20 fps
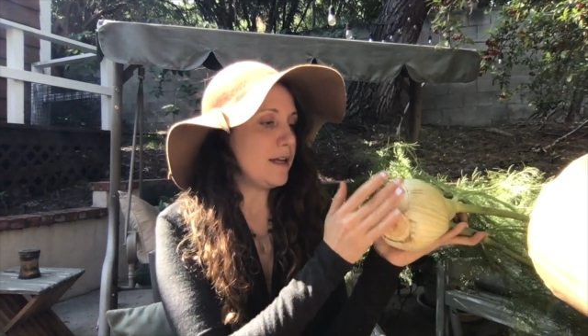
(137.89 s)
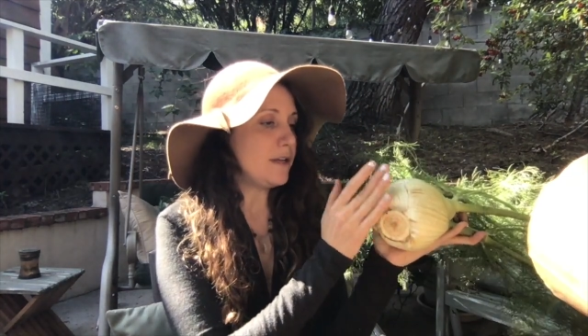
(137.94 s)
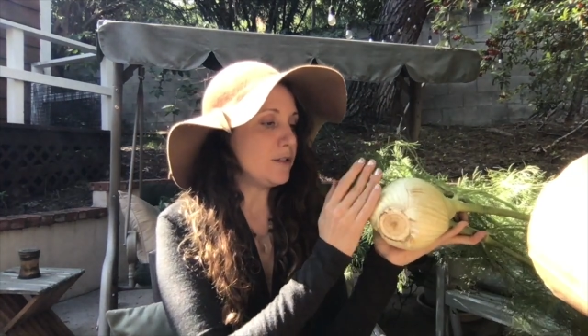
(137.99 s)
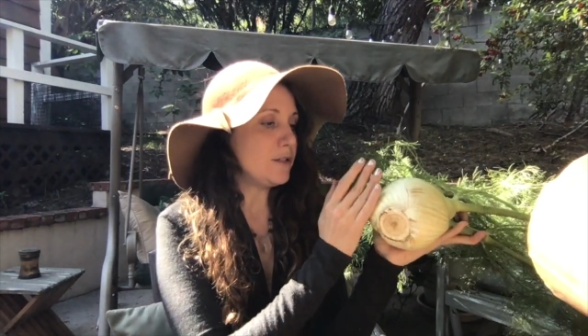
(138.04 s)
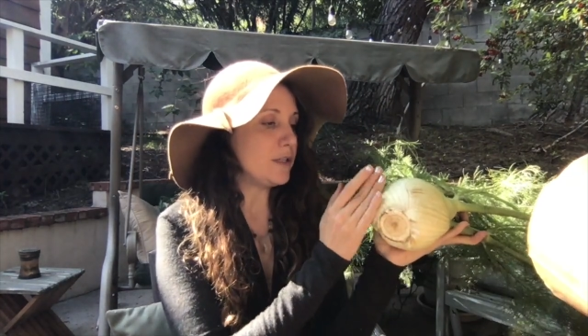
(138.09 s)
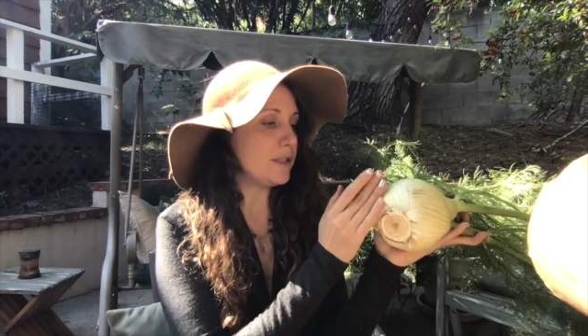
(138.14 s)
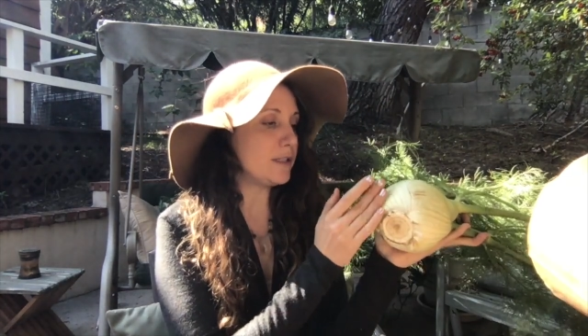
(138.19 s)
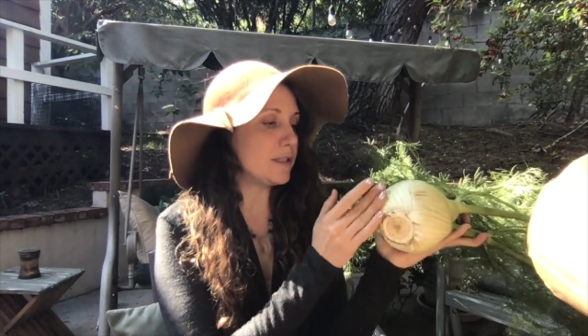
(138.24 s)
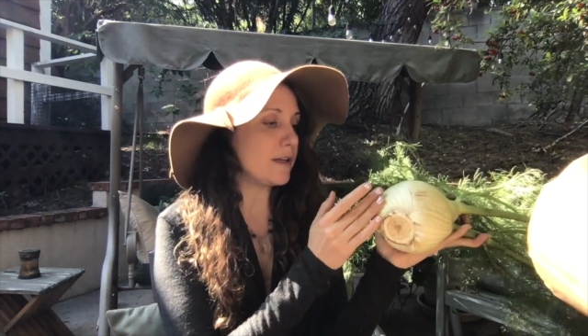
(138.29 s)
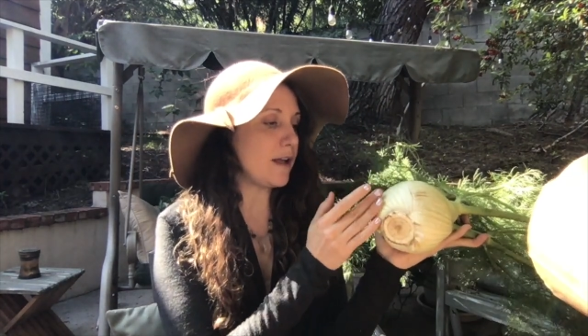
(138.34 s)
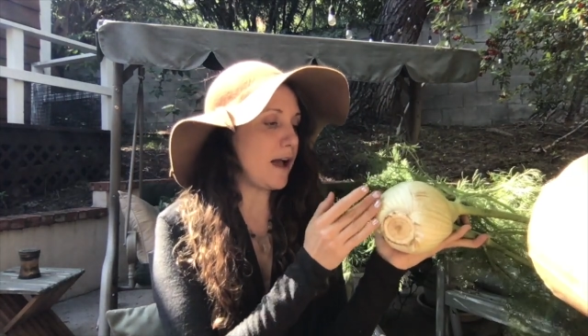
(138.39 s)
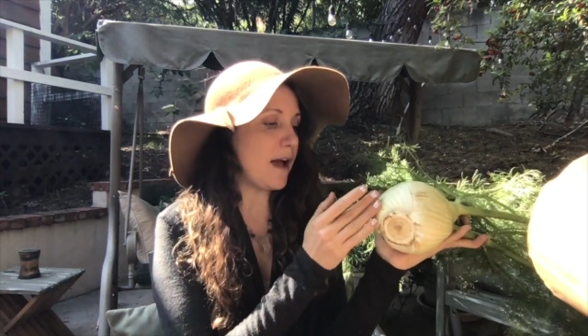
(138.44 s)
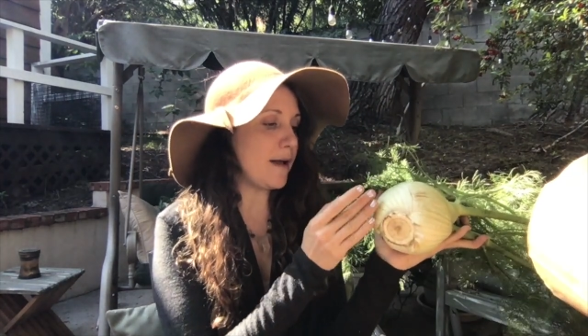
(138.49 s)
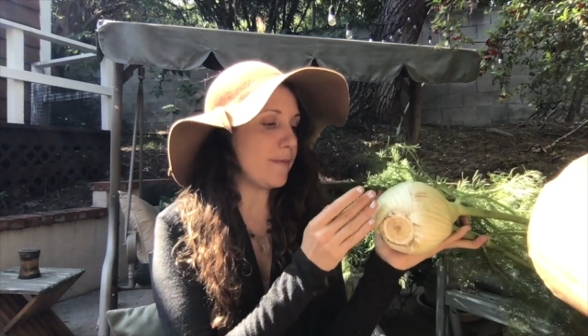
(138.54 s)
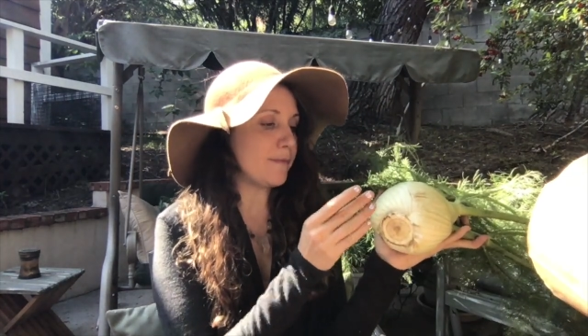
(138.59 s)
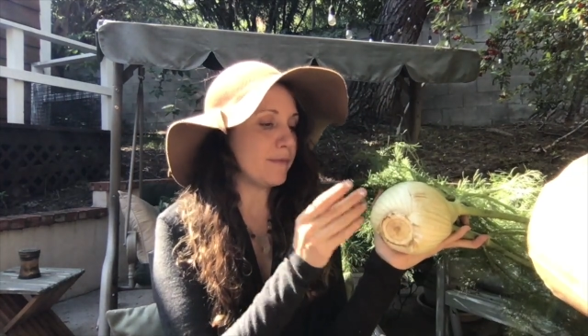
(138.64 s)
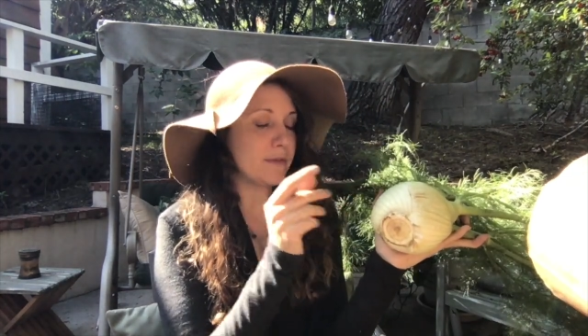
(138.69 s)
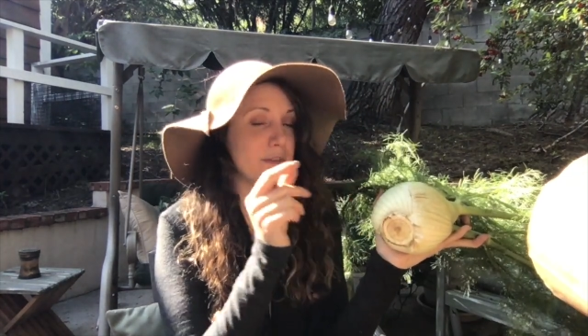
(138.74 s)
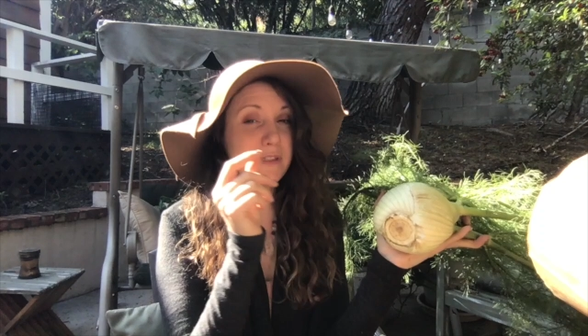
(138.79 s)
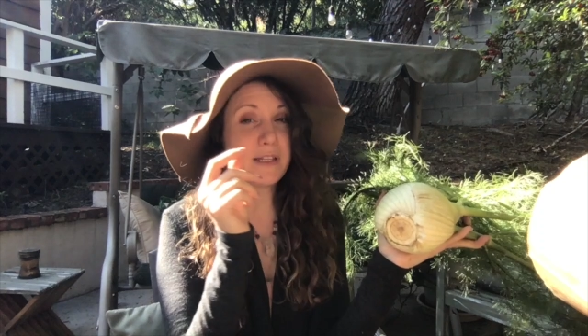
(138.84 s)
just
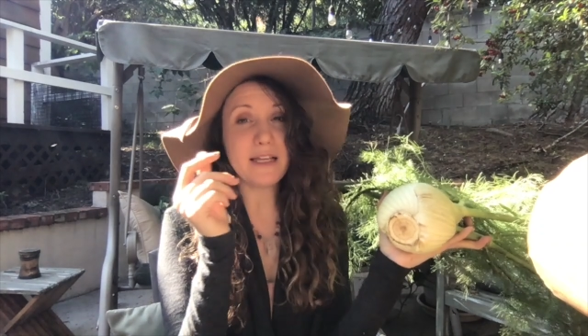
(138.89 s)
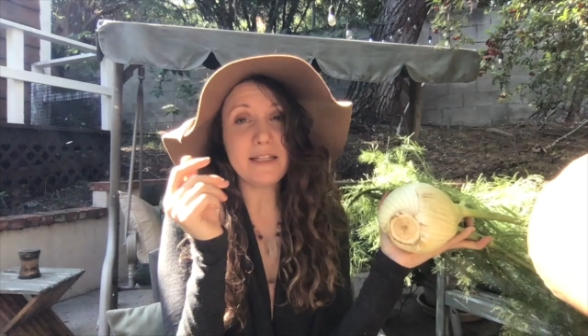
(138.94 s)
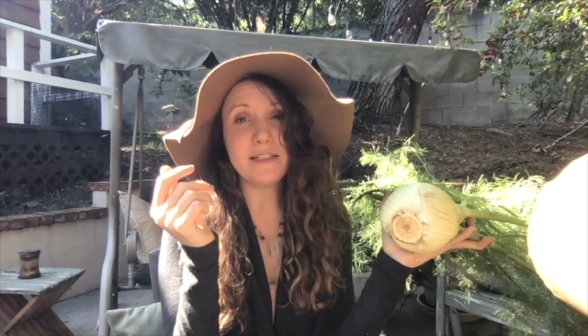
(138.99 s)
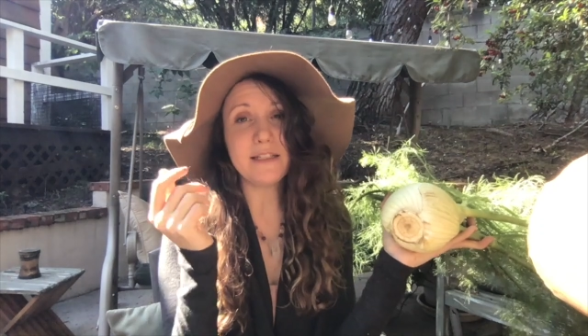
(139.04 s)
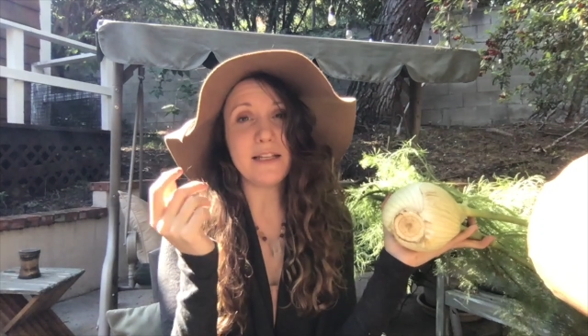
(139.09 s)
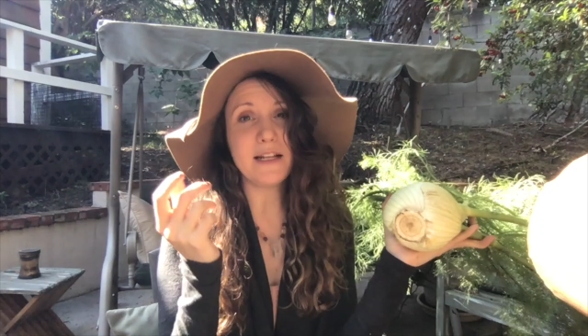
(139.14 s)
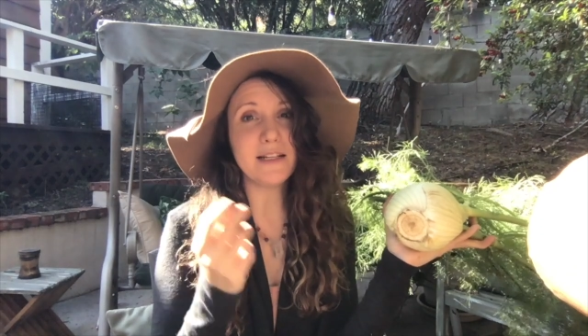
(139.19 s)
slice it